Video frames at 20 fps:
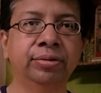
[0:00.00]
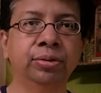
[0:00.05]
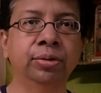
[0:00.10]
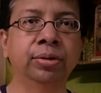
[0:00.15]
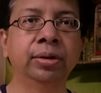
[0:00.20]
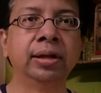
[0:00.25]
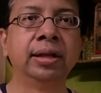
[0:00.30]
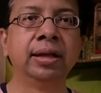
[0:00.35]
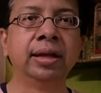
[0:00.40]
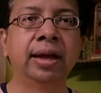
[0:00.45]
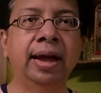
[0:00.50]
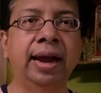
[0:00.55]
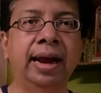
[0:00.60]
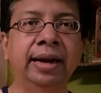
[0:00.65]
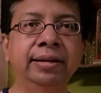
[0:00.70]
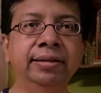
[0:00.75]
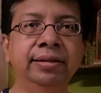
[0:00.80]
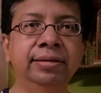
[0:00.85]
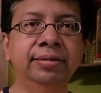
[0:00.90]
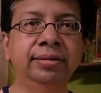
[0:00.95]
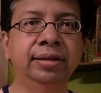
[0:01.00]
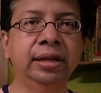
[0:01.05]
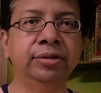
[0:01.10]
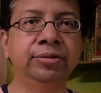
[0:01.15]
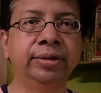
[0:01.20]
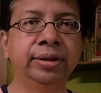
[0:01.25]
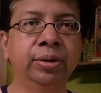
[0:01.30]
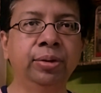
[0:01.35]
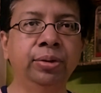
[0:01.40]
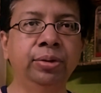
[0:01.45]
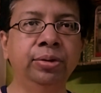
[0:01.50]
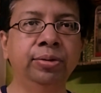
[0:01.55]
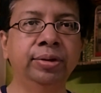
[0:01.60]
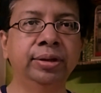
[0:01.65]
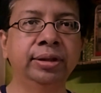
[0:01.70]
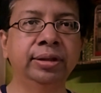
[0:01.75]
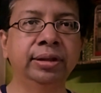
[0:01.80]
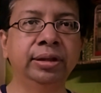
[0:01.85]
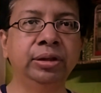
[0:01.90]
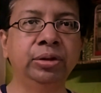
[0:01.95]
So at this stage, we don't know
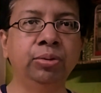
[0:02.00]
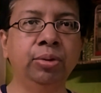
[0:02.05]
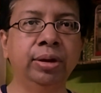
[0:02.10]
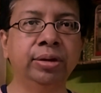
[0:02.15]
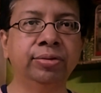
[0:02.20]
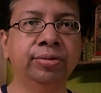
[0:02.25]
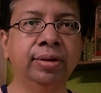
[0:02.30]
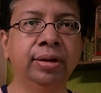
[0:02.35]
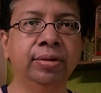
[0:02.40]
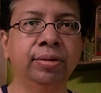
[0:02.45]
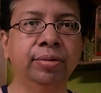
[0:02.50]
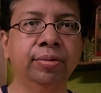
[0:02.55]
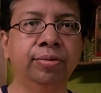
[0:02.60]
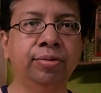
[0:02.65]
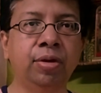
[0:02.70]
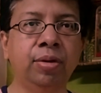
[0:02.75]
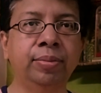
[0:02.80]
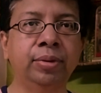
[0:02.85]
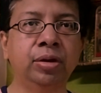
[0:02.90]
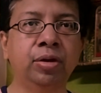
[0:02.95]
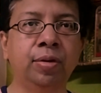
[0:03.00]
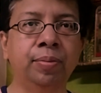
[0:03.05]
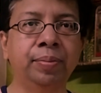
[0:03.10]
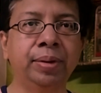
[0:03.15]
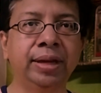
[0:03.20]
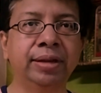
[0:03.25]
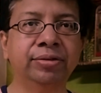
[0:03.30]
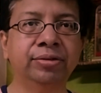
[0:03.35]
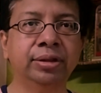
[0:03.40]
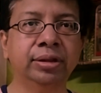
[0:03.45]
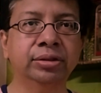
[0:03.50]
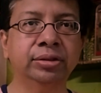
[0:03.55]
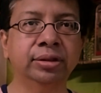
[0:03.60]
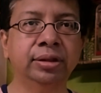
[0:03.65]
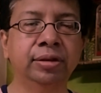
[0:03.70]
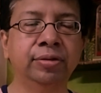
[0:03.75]
whether the US will form a complex structure.